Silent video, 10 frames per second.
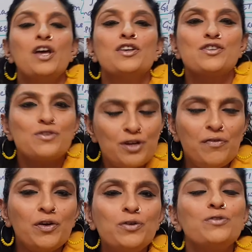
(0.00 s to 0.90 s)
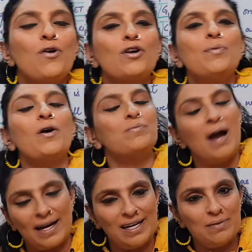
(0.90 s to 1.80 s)
So today we are going to talk about
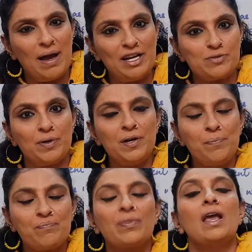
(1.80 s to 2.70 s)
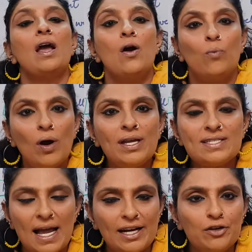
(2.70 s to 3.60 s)
marketing management. What
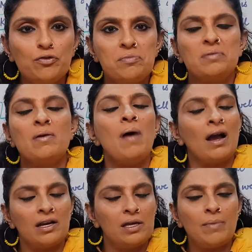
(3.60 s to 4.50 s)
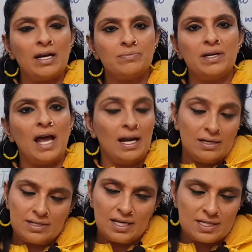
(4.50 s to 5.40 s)
exactly do we mean by marketing management?
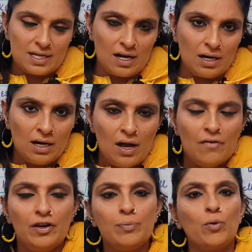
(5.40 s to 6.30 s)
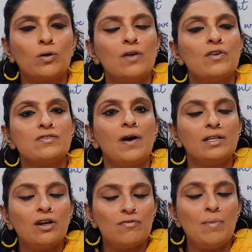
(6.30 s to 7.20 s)
And since Philip Kotler was
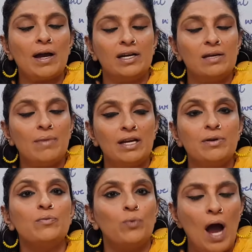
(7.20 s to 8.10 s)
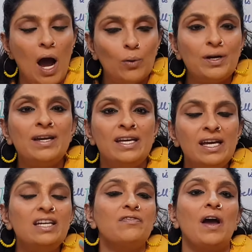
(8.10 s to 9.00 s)
father of marketing management, how did
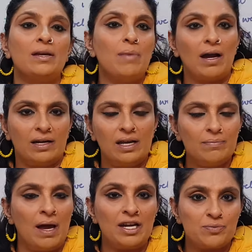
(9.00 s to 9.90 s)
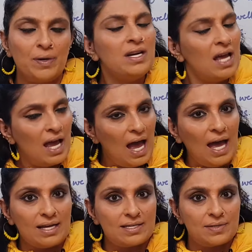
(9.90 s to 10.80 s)
he define marketing management
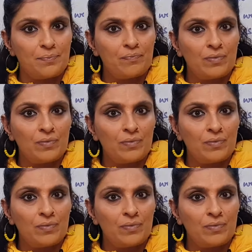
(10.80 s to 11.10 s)
as?